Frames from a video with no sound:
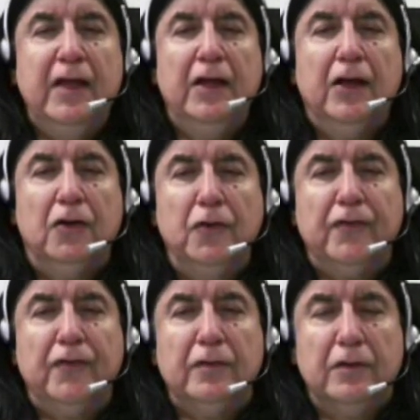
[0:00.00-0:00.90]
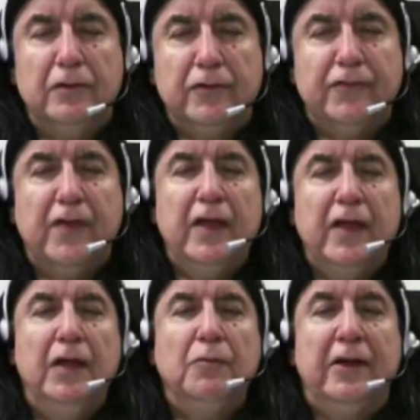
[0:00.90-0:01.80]
causal laws,
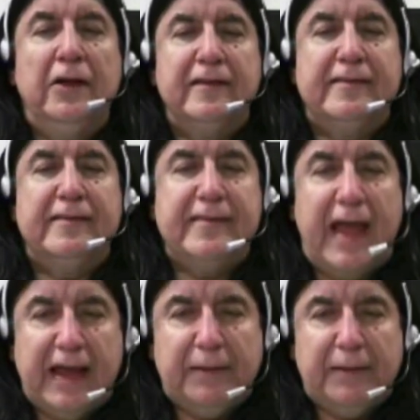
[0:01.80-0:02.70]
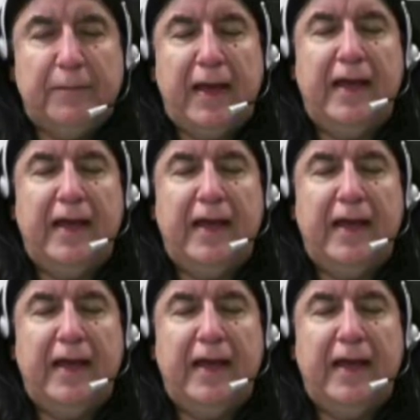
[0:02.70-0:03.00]
were not the same as